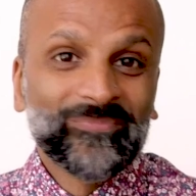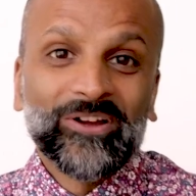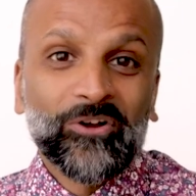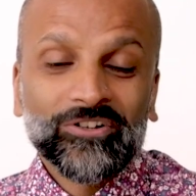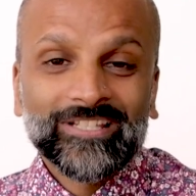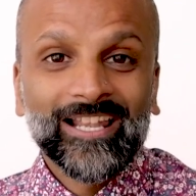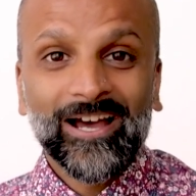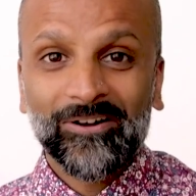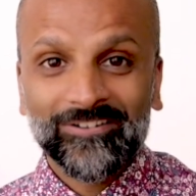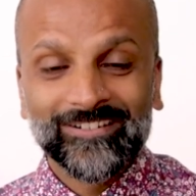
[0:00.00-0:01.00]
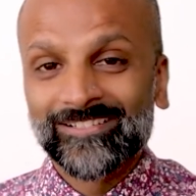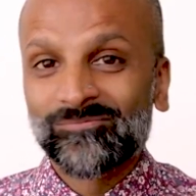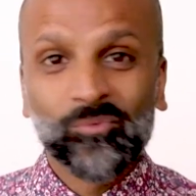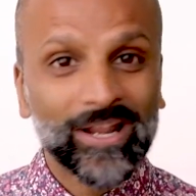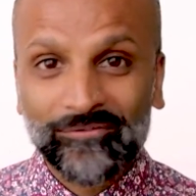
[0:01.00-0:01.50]
cocktail hour and
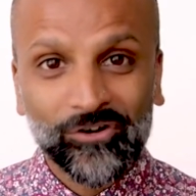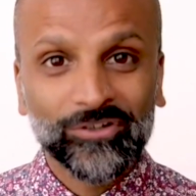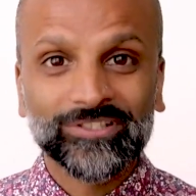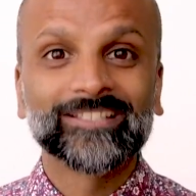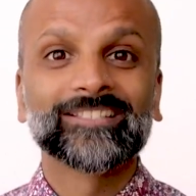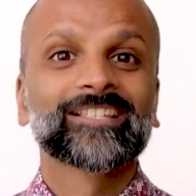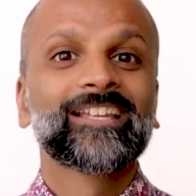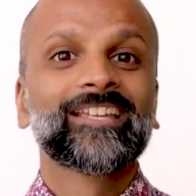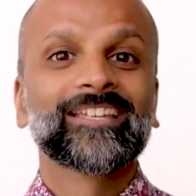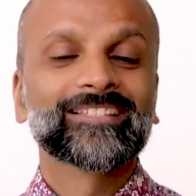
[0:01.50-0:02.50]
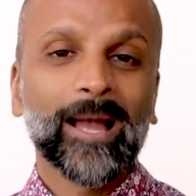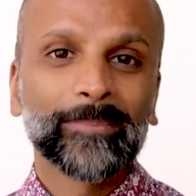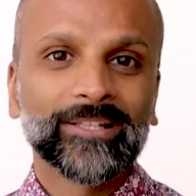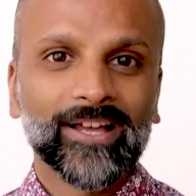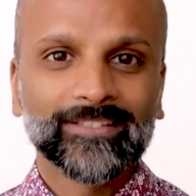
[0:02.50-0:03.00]
whatever else is
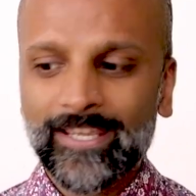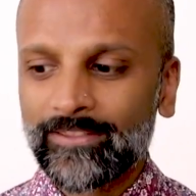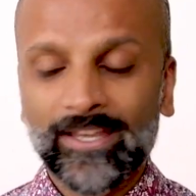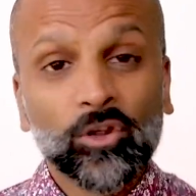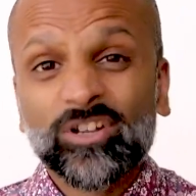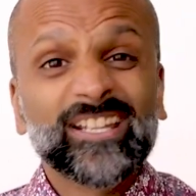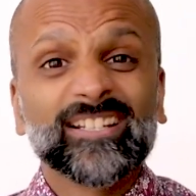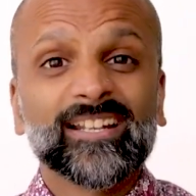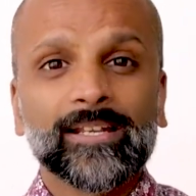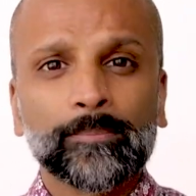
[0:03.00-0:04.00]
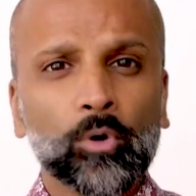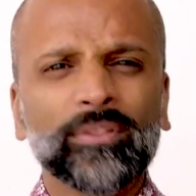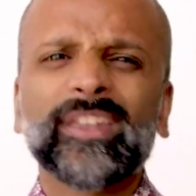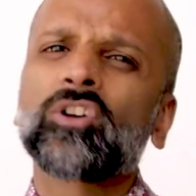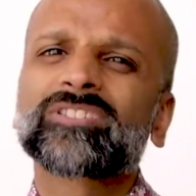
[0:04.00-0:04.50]
happening that day. They're not needed anymore and
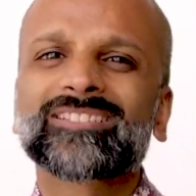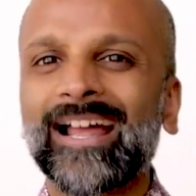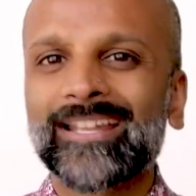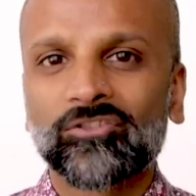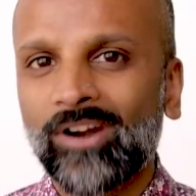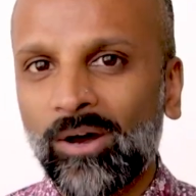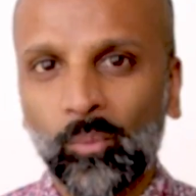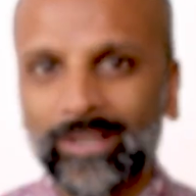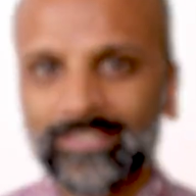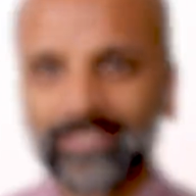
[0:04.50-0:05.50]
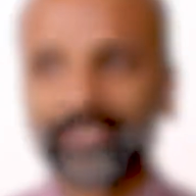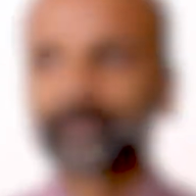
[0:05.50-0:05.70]
they're not standing around waiting.